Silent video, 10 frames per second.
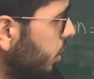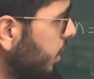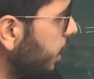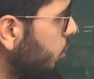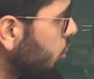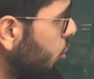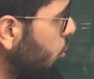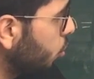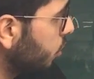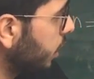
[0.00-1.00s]
just need to
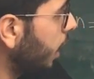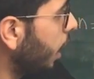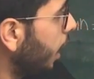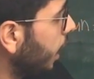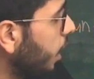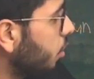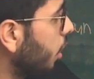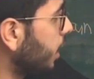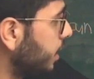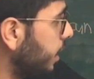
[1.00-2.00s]
choose either
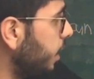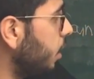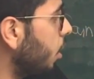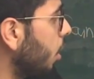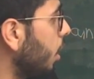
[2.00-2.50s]
a C